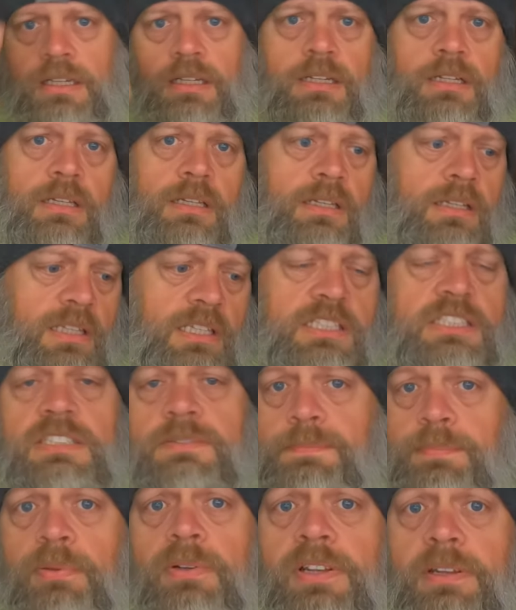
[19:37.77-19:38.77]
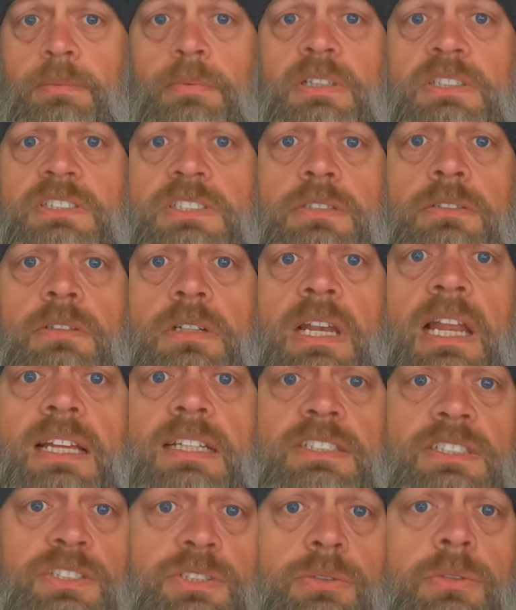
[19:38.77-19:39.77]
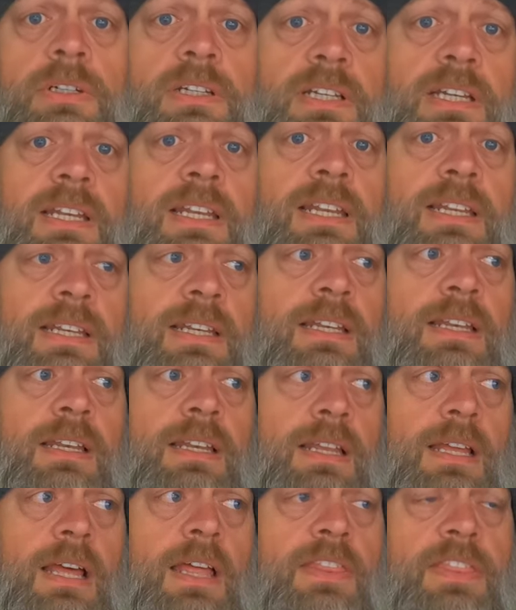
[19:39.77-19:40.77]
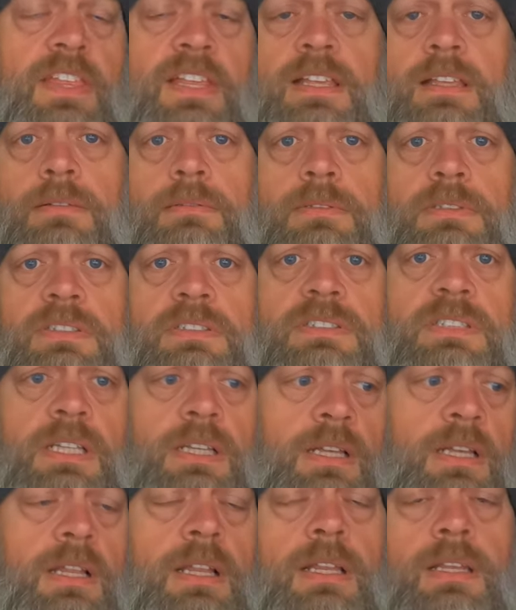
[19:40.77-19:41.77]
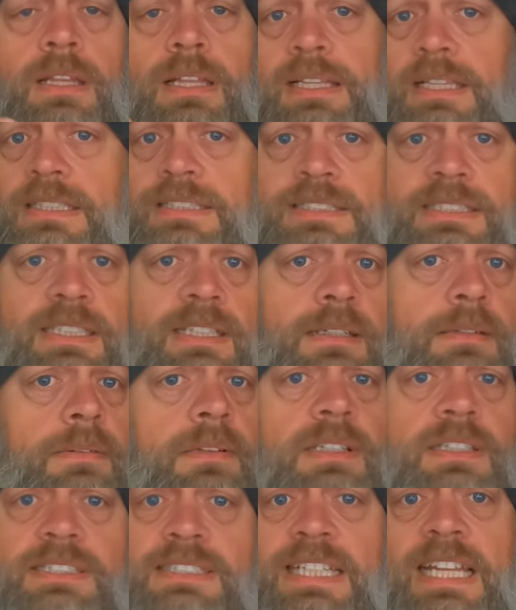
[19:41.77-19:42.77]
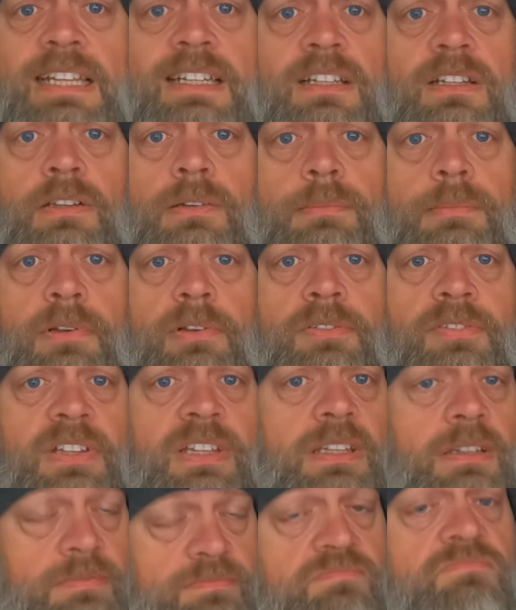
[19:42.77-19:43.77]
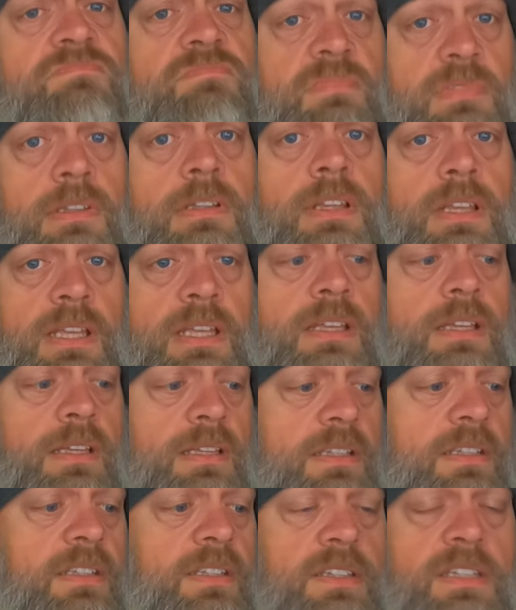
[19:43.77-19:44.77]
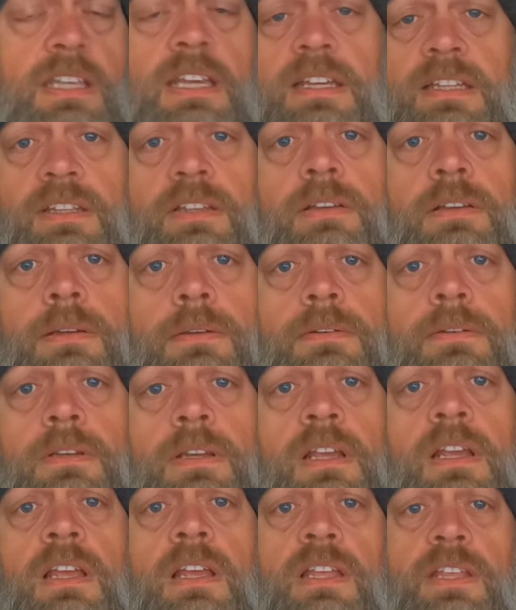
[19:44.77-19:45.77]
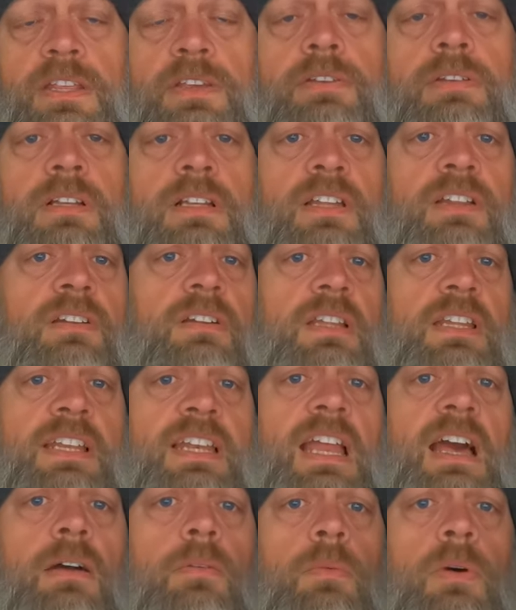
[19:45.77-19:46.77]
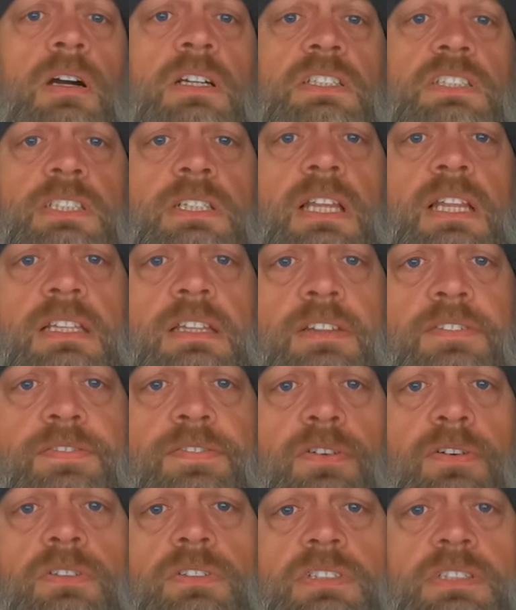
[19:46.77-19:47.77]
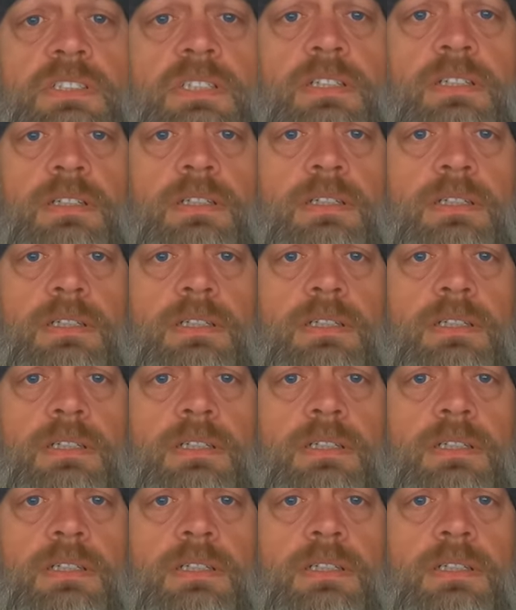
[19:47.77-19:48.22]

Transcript: this is pretty original, and I enjoyed it. And I think it was, like I said, standalone movie. Yeah, you could literally not watch like the first